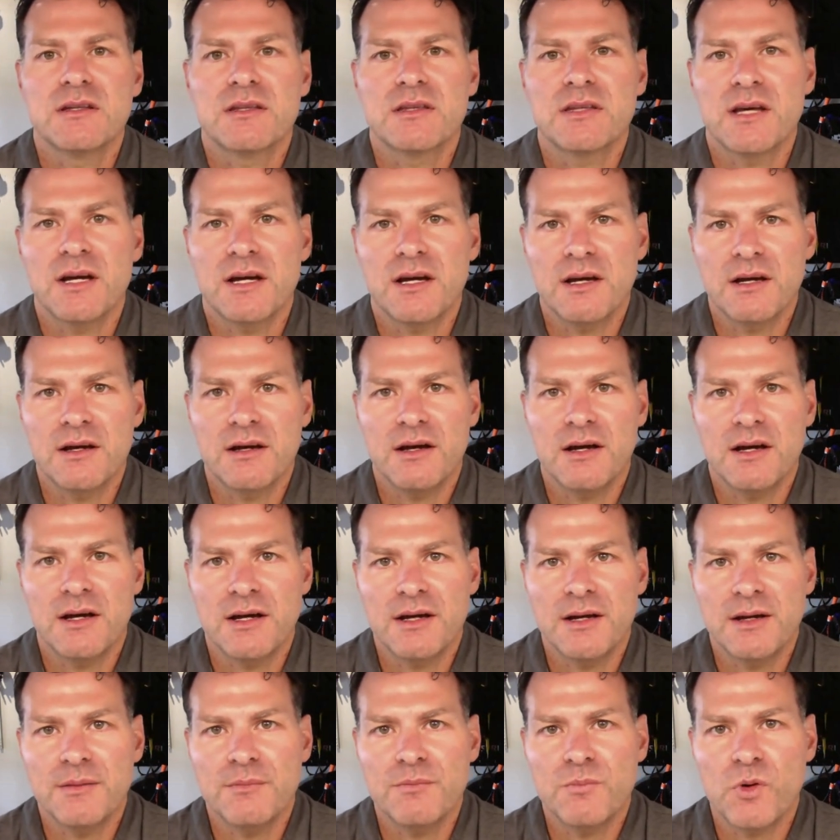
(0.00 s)

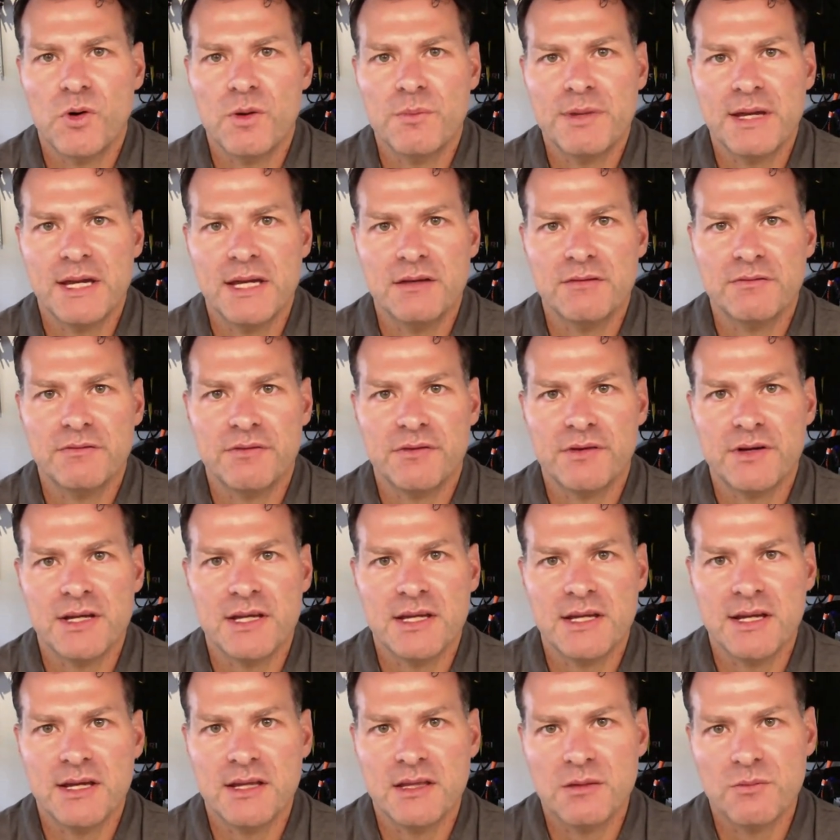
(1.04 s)
the more
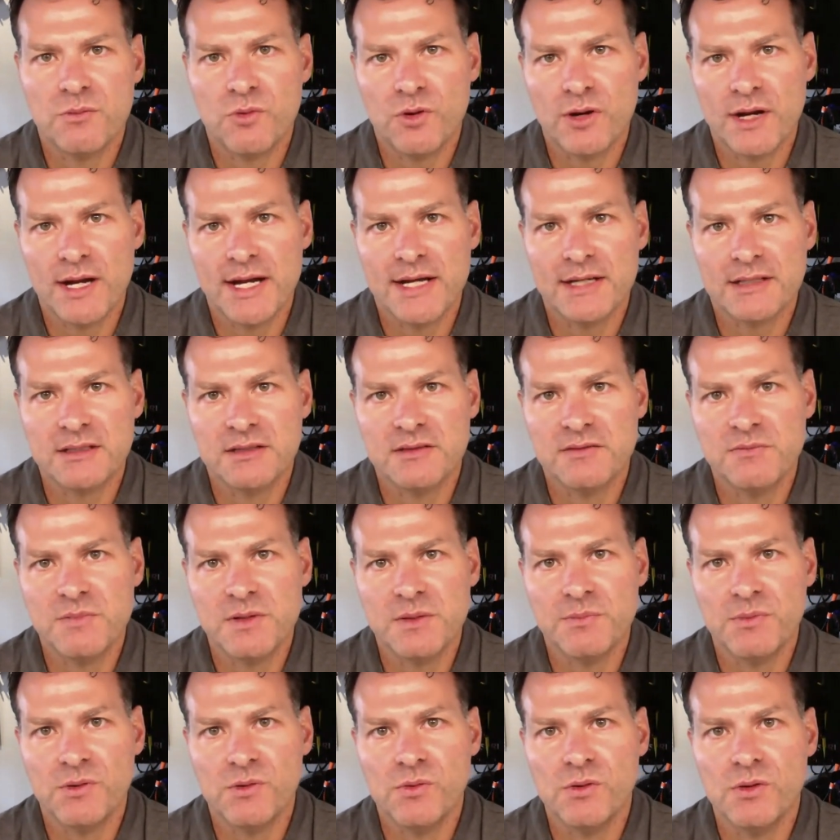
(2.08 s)
pain-free and the more active
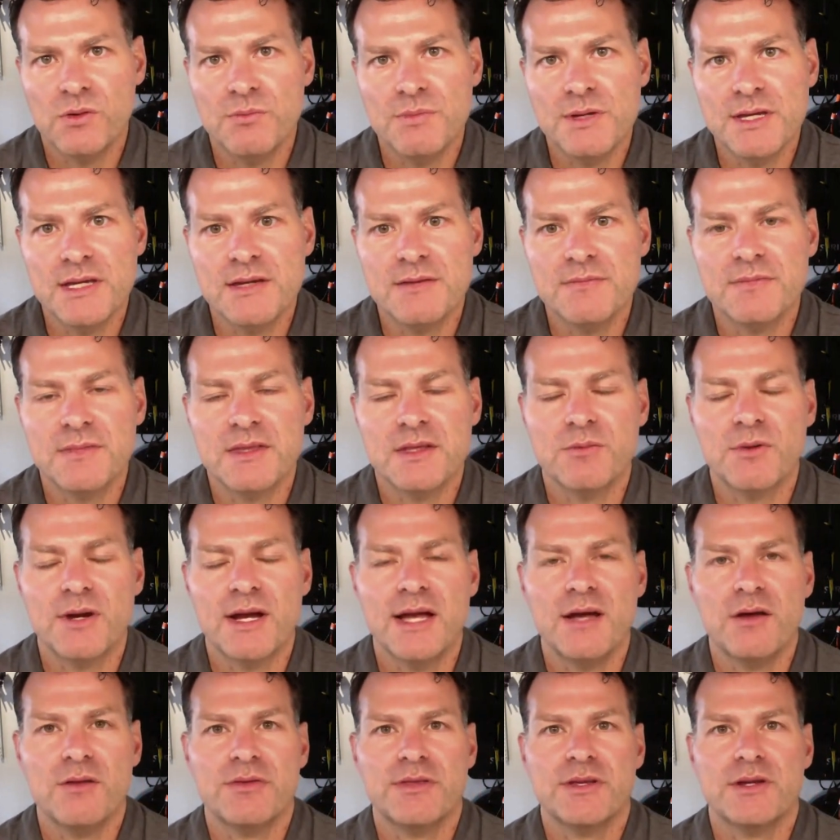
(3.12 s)
people will be, the
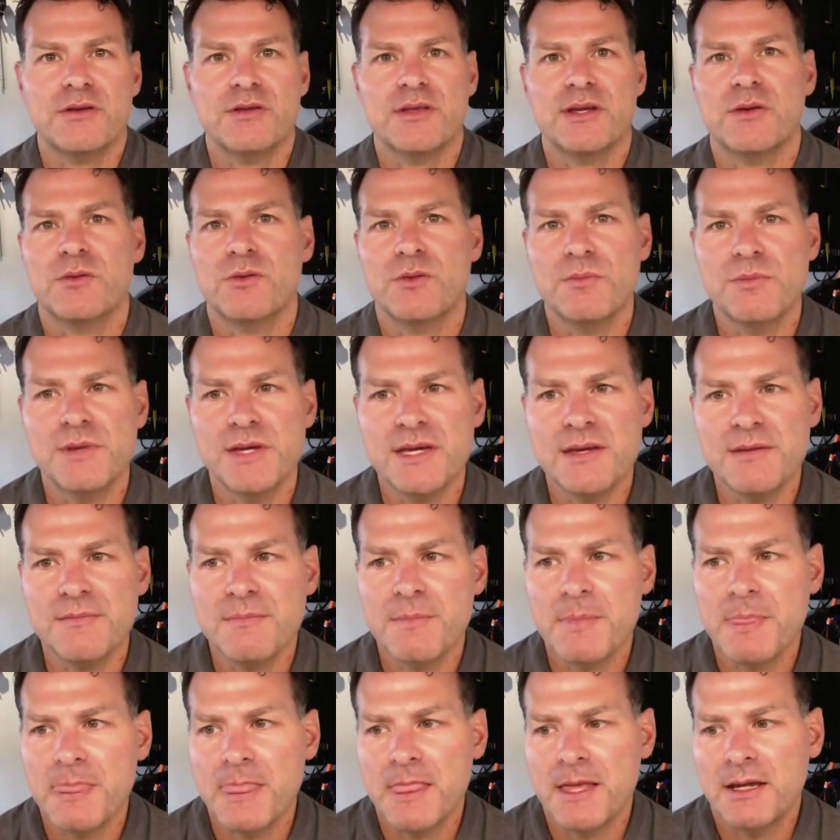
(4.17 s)
healthier they will be.
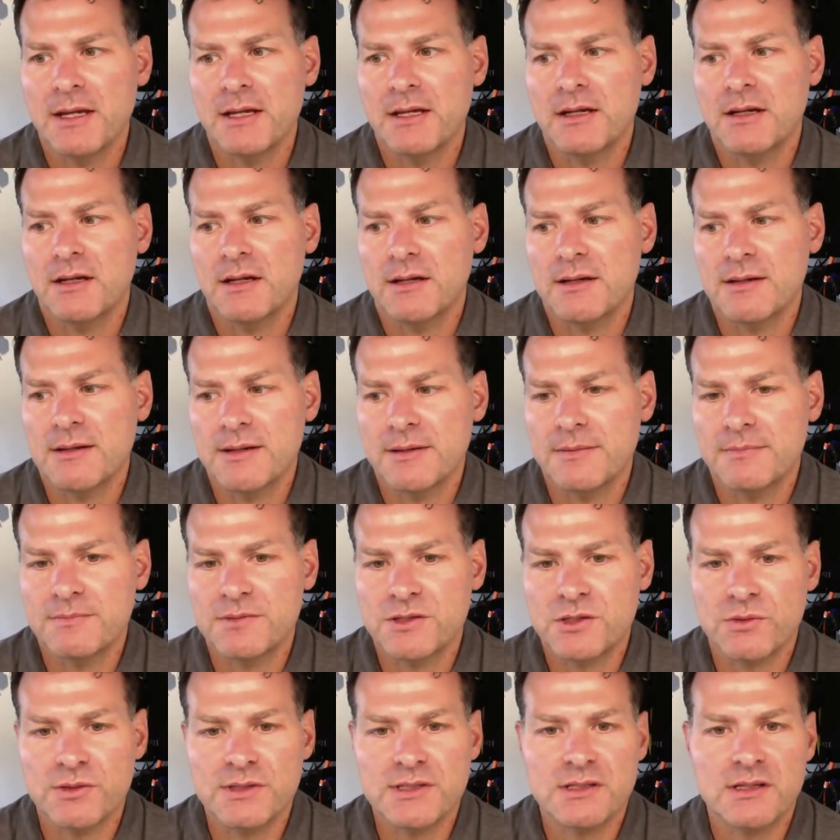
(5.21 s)

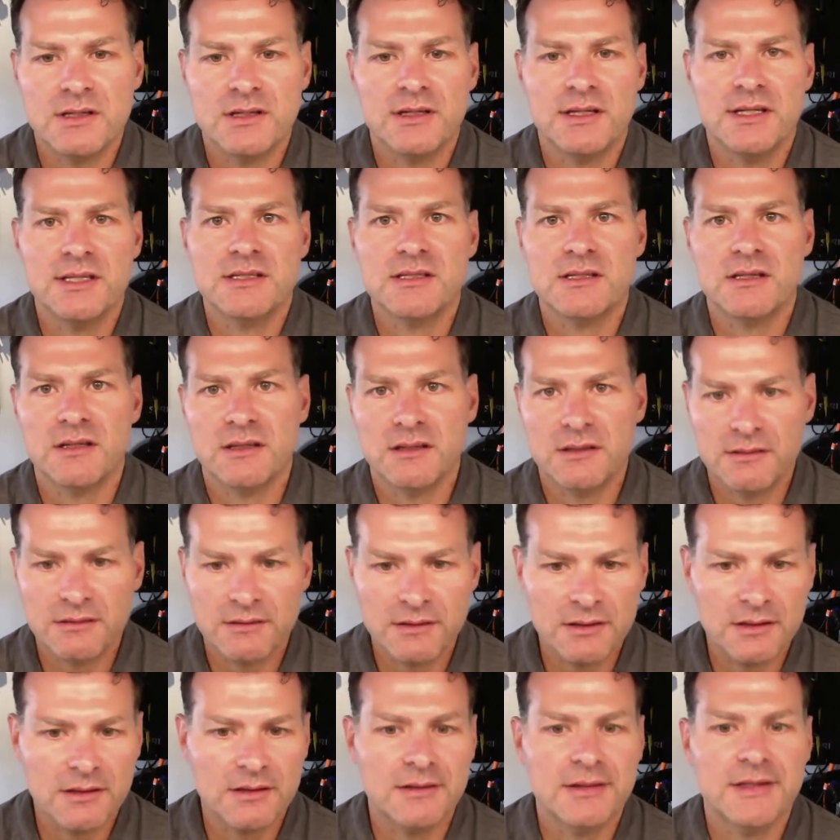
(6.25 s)
So it's a
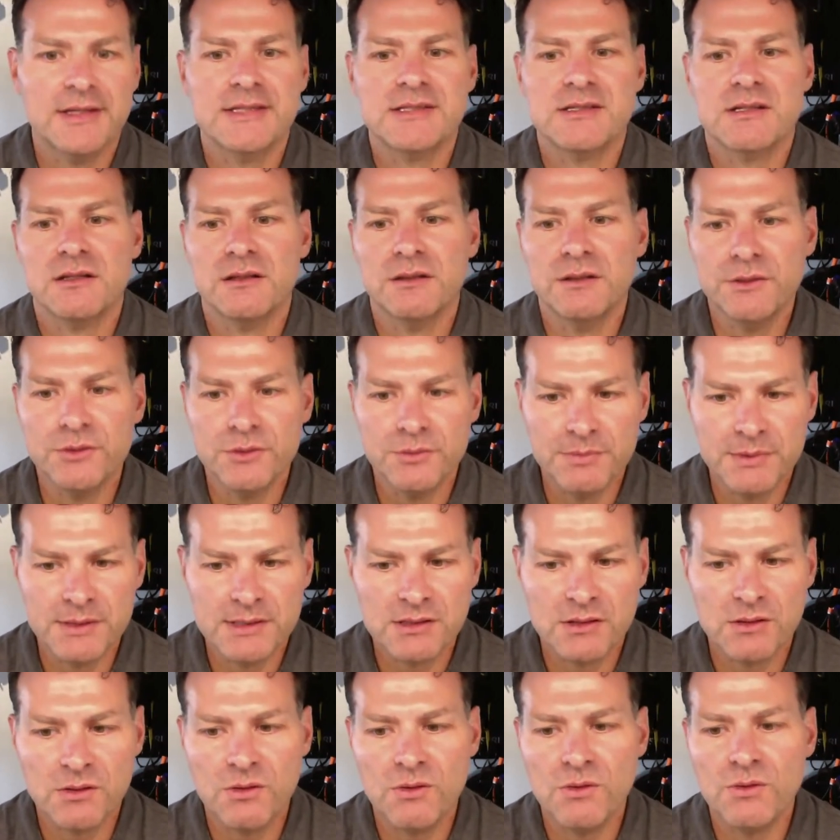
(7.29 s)
loop,
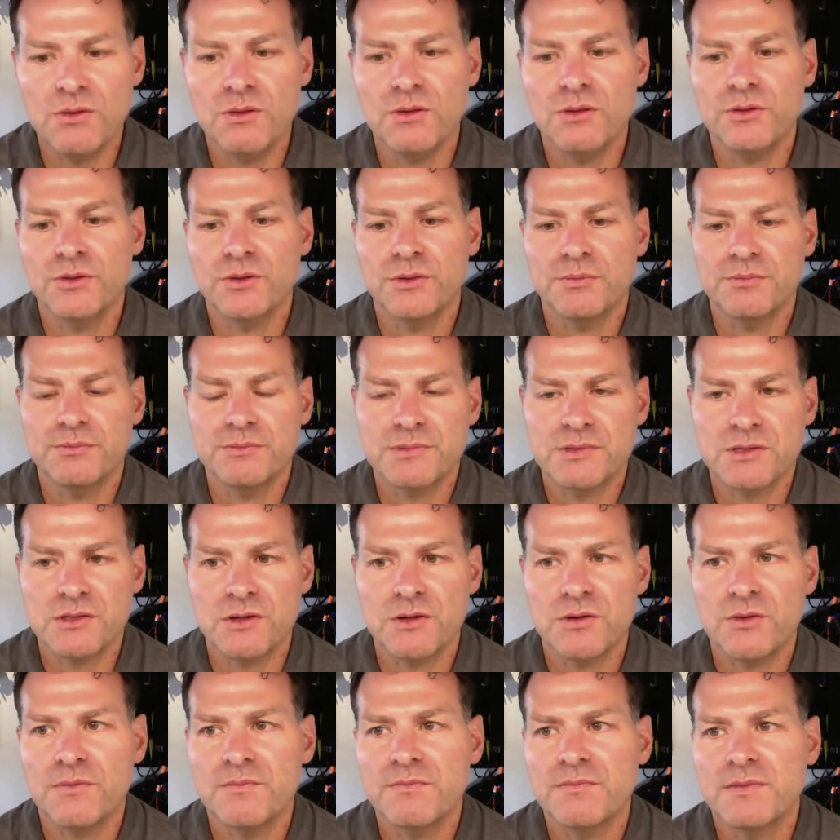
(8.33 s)
it's a whole loop.
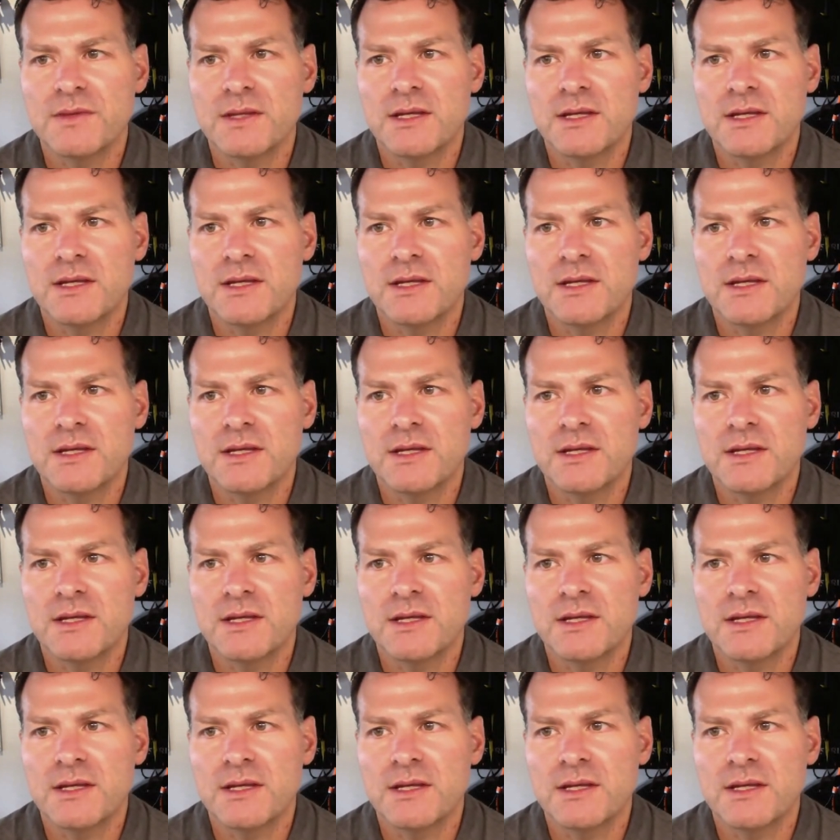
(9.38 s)
So